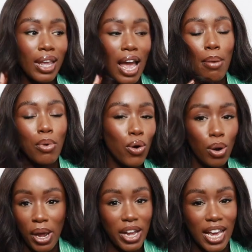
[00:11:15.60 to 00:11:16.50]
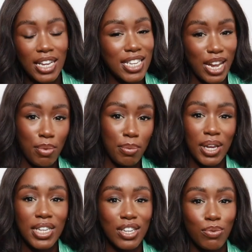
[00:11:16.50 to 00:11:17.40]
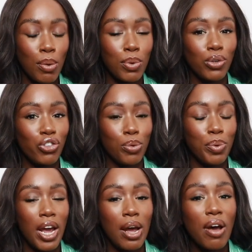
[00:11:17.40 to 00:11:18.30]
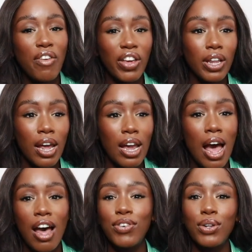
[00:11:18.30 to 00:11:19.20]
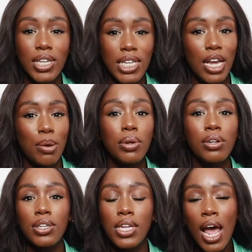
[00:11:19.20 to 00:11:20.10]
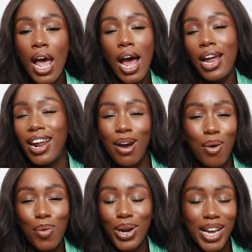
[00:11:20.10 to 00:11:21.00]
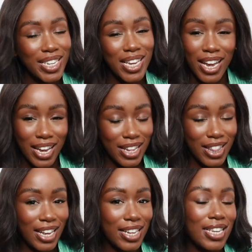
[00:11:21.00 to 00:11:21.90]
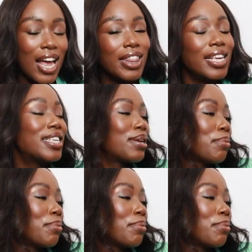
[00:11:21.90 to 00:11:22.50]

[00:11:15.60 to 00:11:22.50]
I'm all about getting statement pieces for my wardrobe now. I feel like I have all the staples and now I want exciting things, and this to